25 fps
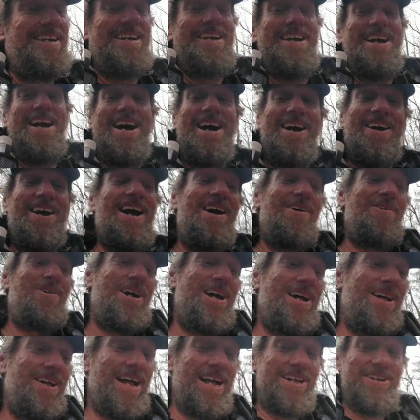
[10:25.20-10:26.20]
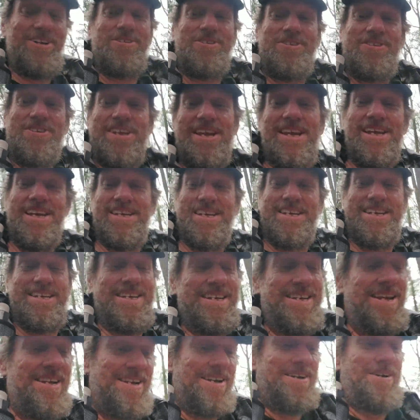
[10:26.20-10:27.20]
All right, well, I just
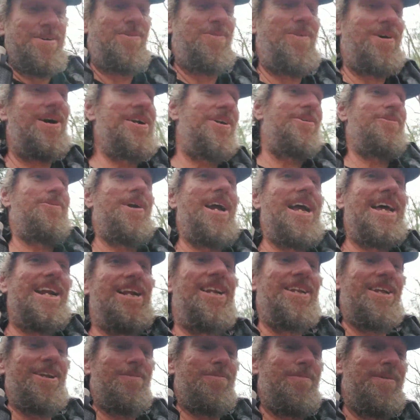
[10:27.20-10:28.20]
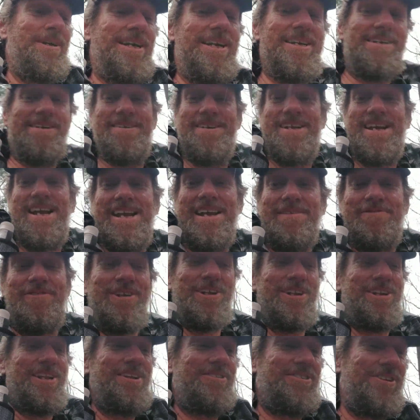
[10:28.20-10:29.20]
wanted to rant a little bit. Hey, if
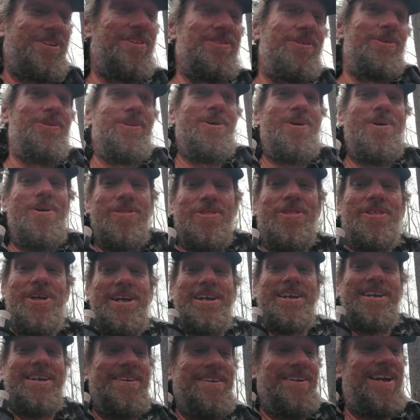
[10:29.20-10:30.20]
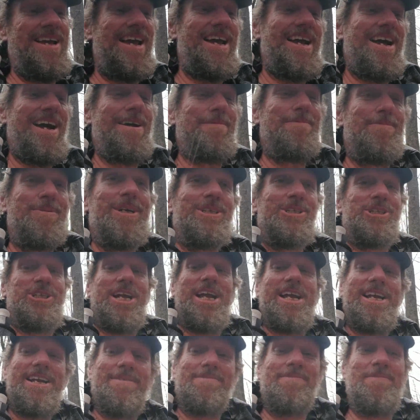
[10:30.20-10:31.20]
you listened through the whole thing, hey, I
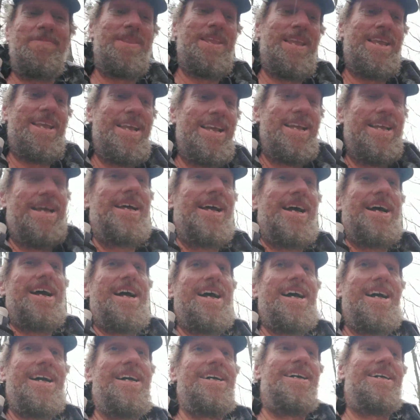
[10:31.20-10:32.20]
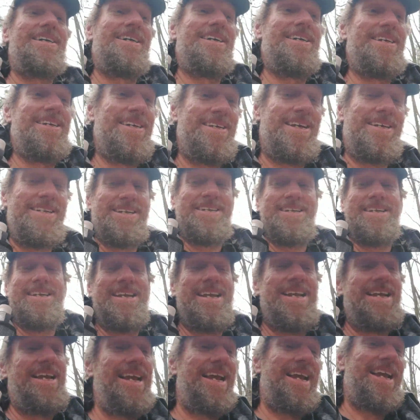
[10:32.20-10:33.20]
appreciate it. Uh,
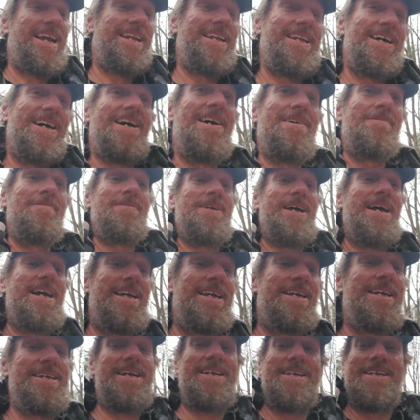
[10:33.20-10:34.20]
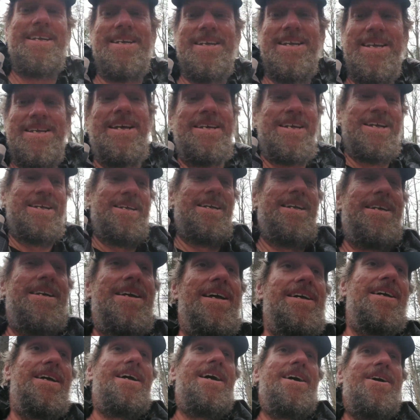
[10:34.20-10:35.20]
and, um, hey,
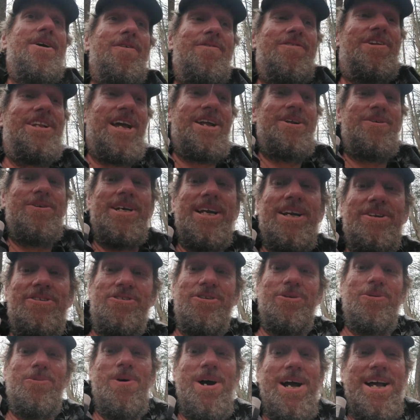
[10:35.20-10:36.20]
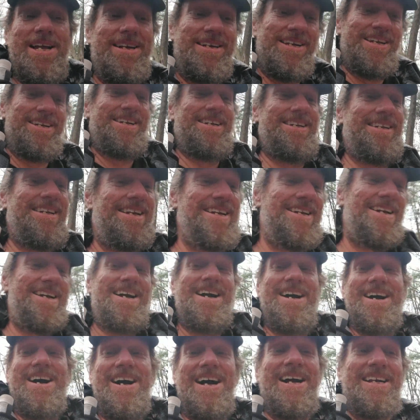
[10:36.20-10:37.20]
uh, hopefully I don't get too wet.
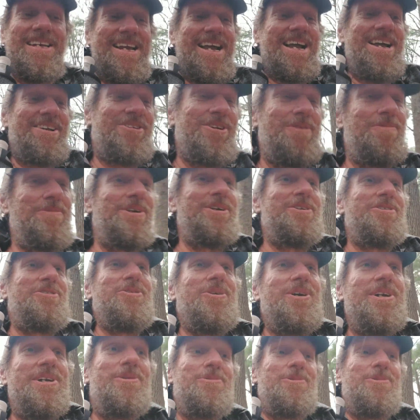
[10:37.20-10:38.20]
All right, guys, hope you're enjoying your